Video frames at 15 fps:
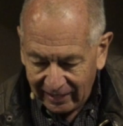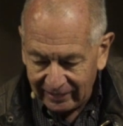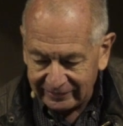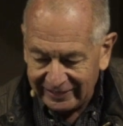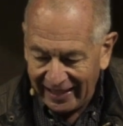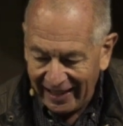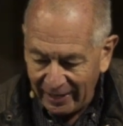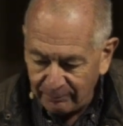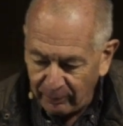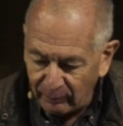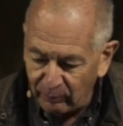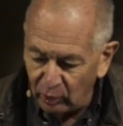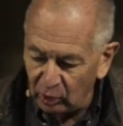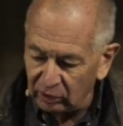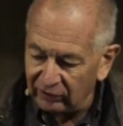
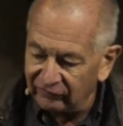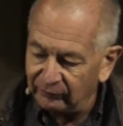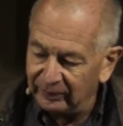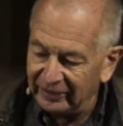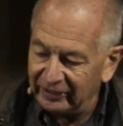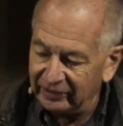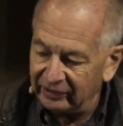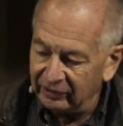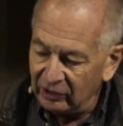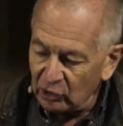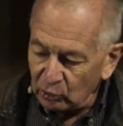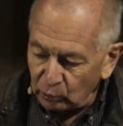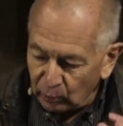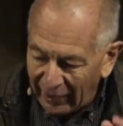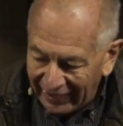capable of being
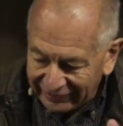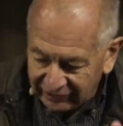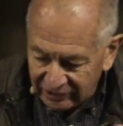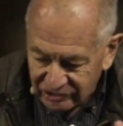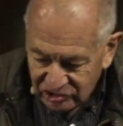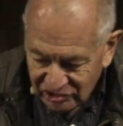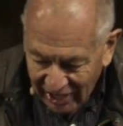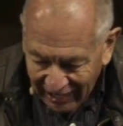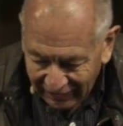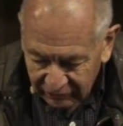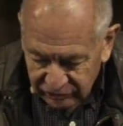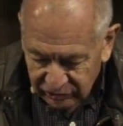reconciled.